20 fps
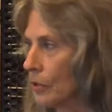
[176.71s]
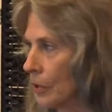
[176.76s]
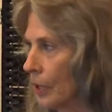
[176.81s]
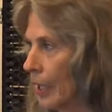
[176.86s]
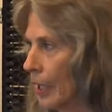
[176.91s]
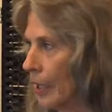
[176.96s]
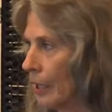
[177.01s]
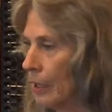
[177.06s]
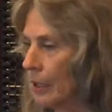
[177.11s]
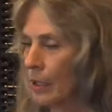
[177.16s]

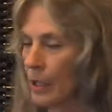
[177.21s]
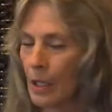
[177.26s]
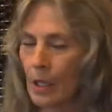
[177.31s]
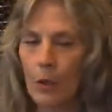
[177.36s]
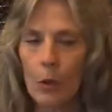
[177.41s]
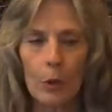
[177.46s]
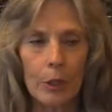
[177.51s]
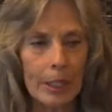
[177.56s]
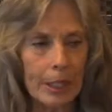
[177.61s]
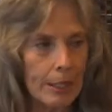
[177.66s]
okay?
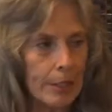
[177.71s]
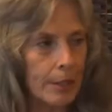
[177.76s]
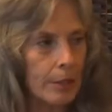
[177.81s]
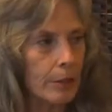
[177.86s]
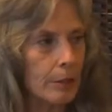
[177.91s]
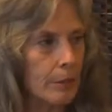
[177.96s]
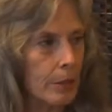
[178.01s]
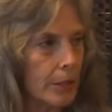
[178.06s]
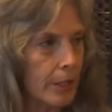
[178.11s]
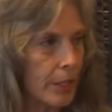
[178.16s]
Or ending
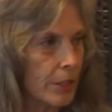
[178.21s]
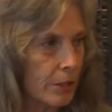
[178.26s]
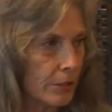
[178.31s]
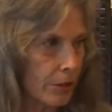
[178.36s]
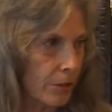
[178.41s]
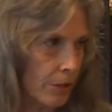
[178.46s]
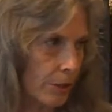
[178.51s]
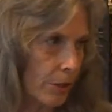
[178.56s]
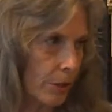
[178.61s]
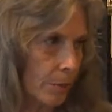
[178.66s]
the
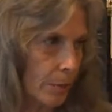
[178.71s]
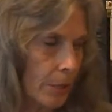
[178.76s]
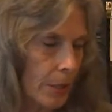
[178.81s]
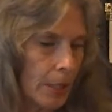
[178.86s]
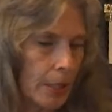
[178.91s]
relationship.